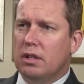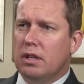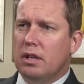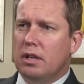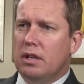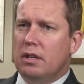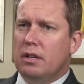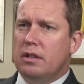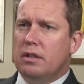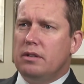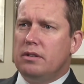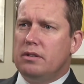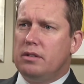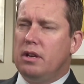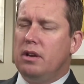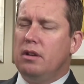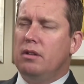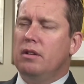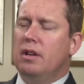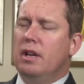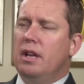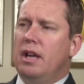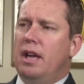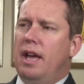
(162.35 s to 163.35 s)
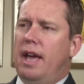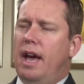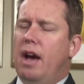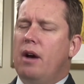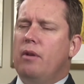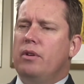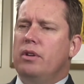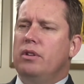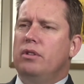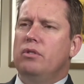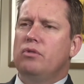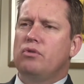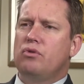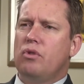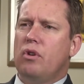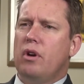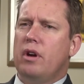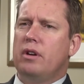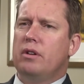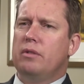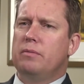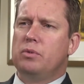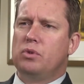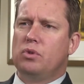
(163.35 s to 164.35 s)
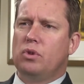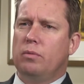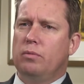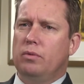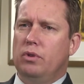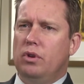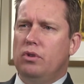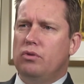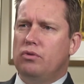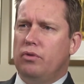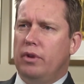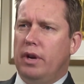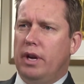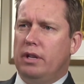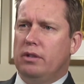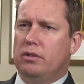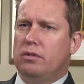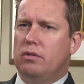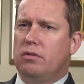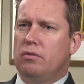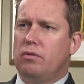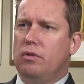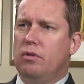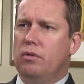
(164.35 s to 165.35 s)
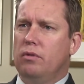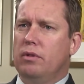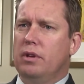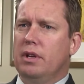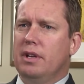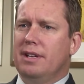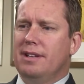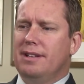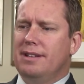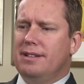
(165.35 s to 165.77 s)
Mm-hmm. So how can you try to absorb nutrients through